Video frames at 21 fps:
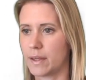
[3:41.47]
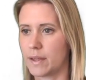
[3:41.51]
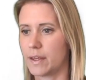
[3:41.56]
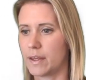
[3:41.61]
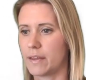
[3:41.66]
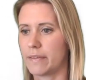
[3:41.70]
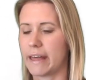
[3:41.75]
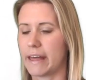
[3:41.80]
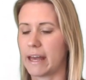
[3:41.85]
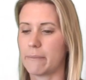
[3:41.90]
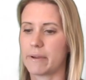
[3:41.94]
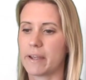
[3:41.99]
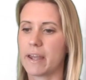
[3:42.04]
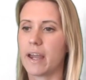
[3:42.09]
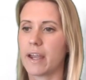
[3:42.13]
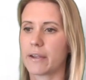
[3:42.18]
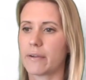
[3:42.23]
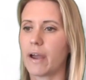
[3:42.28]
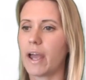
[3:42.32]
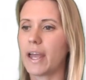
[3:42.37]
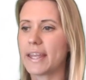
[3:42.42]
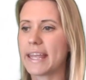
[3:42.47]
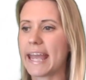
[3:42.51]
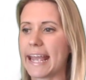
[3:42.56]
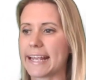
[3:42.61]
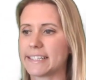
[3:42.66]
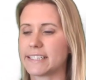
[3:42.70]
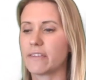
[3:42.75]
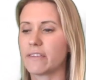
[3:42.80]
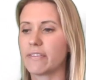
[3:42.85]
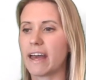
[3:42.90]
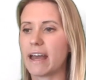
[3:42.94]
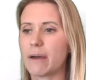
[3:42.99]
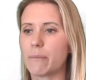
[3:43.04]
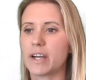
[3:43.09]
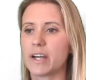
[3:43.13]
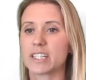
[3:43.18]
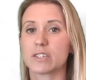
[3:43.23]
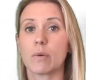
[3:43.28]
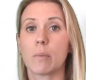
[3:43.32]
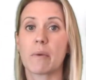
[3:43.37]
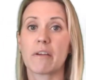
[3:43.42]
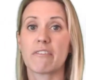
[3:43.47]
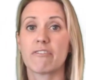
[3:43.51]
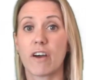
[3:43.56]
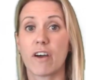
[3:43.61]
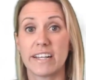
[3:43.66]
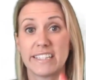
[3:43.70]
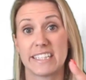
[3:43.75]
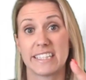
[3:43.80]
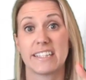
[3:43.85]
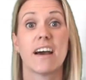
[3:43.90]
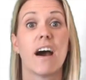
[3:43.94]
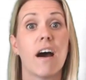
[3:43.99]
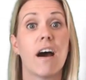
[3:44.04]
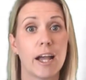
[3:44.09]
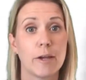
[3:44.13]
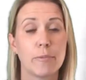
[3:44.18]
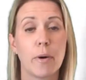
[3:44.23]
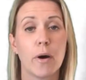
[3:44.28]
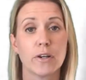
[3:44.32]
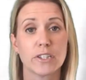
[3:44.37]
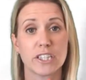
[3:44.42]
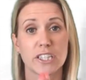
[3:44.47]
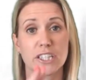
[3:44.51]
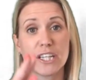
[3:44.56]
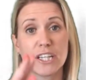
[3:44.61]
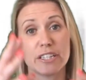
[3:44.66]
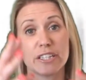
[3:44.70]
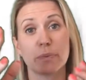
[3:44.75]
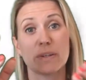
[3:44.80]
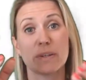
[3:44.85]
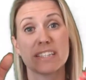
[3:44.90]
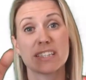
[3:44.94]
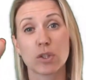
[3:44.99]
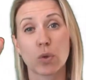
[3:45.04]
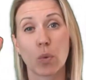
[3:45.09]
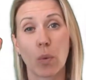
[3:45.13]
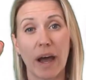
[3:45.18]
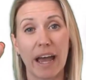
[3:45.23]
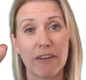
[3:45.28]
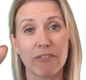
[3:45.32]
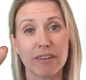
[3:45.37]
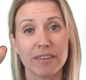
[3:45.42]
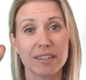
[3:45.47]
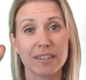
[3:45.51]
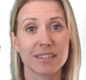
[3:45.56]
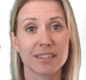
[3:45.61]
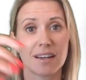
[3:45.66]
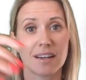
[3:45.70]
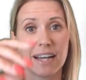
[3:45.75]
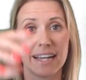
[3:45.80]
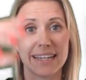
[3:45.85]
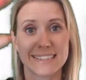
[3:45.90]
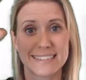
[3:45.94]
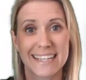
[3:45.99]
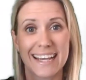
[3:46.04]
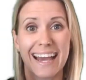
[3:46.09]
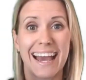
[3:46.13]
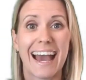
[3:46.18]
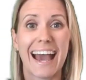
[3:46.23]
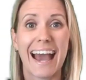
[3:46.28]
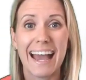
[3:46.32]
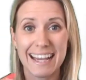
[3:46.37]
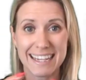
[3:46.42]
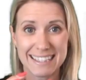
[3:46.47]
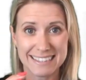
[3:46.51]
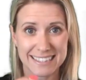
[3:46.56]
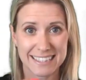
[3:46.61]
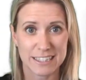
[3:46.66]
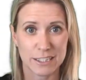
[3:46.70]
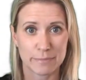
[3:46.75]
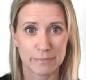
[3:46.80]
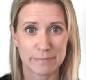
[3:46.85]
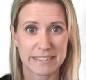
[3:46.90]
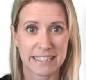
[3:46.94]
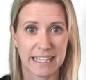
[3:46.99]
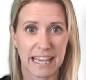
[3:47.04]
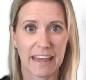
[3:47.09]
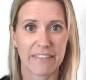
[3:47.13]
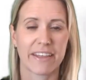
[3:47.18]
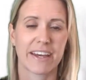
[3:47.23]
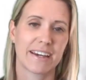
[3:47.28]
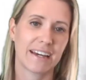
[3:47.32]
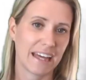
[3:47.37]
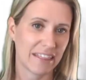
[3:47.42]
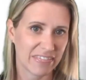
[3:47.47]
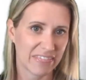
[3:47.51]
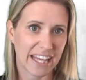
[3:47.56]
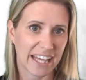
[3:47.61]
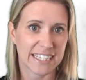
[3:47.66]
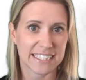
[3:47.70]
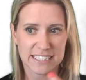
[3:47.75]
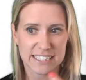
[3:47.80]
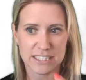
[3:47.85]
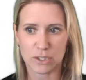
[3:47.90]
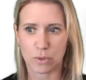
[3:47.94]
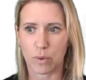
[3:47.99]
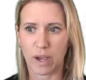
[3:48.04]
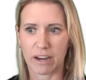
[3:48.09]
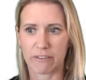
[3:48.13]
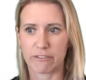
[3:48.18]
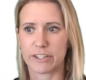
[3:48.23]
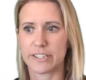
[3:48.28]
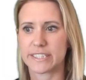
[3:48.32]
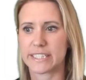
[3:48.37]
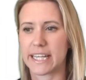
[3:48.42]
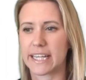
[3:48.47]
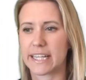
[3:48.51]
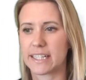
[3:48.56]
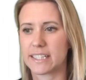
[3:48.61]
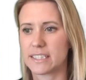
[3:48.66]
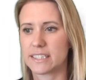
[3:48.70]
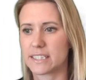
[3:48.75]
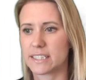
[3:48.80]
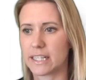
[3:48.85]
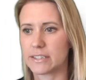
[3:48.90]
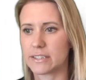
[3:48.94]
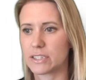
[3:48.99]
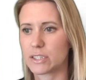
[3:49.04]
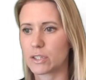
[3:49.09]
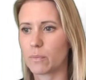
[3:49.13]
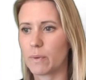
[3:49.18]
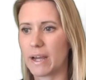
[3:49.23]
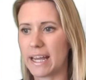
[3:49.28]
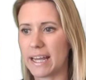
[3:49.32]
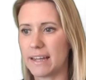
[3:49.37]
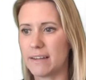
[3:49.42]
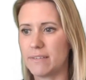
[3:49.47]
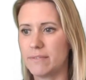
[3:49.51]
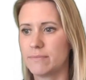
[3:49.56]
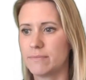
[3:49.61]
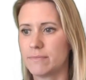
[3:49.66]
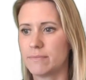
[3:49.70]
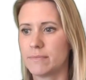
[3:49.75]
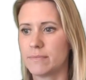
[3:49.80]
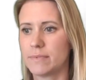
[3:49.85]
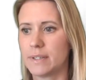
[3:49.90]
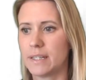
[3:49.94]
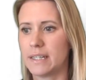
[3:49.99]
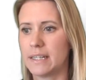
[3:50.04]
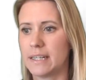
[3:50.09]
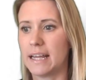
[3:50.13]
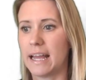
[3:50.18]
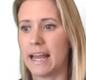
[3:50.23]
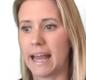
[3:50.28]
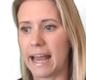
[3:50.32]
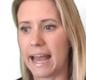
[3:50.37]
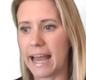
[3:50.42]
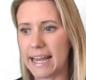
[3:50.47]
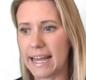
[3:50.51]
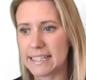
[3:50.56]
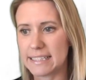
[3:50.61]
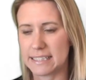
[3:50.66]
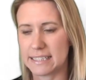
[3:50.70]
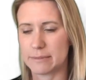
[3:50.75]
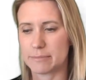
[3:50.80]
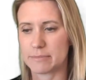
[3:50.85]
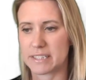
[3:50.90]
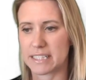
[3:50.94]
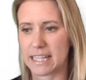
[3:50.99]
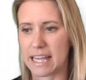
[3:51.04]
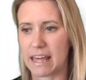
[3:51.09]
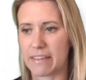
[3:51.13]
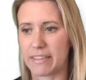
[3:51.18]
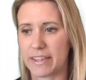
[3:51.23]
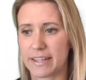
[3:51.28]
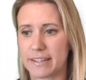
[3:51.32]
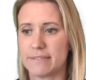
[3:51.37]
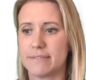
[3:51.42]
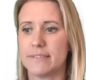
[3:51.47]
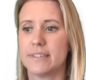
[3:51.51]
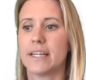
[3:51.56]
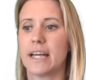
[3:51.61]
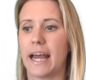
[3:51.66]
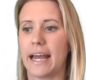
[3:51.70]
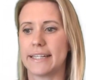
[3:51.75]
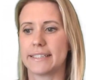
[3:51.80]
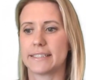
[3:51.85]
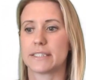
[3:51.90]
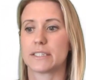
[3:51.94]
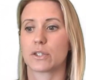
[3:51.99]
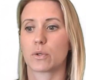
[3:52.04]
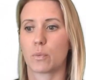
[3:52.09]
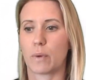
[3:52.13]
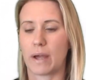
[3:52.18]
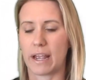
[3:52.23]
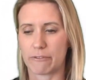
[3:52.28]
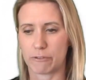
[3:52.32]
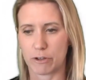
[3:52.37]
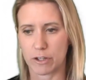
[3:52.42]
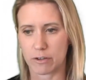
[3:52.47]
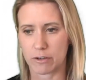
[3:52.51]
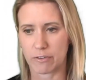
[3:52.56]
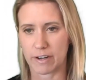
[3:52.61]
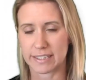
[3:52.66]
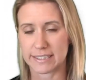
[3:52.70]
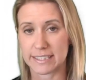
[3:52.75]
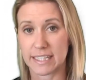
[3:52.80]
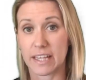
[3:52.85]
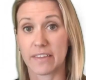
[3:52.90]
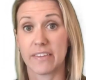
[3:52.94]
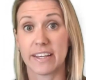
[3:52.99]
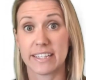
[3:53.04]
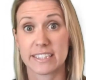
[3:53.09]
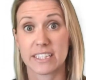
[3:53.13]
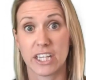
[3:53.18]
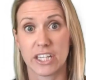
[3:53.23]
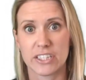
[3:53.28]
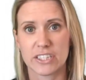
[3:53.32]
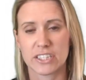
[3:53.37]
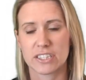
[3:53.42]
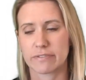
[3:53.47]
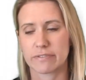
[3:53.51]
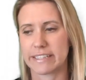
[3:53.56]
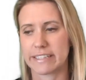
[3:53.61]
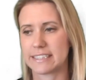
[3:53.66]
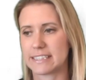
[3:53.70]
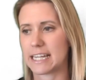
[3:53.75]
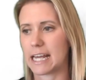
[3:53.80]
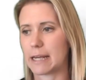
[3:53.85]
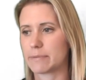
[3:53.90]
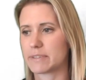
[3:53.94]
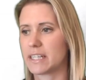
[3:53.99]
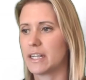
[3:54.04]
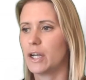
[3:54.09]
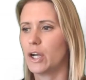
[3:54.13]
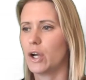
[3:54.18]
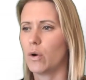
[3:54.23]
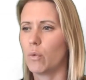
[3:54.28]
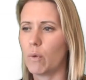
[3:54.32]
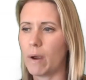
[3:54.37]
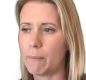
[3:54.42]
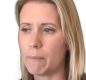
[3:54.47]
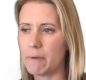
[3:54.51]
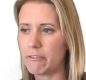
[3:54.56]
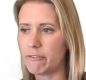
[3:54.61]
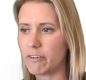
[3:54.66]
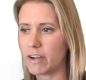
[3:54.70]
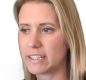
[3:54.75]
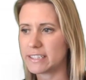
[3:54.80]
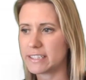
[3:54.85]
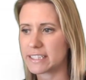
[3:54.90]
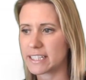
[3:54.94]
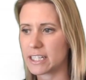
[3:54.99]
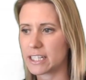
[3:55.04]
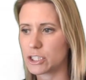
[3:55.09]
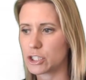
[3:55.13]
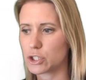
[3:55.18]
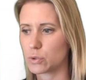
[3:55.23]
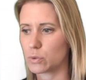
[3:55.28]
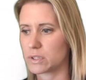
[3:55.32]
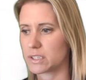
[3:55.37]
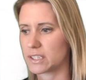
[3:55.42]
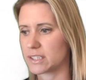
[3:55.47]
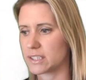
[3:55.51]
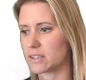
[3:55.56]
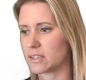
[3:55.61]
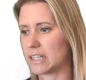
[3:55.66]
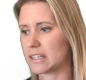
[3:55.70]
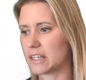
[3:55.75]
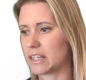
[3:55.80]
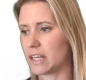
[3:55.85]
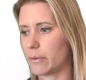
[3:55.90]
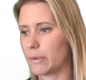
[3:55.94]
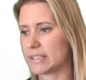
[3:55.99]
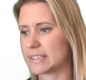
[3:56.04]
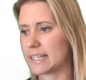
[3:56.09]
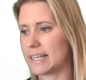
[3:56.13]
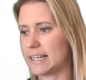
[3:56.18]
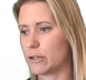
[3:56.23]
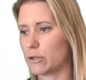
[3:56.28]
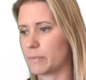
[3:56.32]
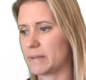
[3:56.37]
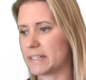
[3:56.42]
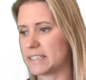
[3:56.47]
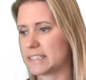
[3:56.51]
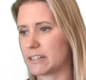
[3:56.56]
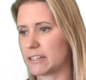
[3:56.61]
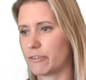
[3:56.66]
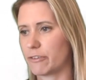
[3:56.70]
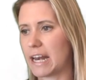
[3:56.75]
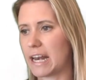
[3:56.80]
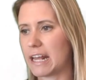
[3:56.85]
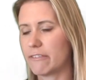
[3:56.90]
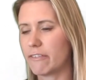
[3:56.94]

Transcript: There we go. Okay, so that works when we're finding the hypotenuse. We're squaring the sides, adding them together, and then square rooting. So square, add them together, and square root your answer. There's those 3 steps. When we're finding a shorter side though, it's a little bit different.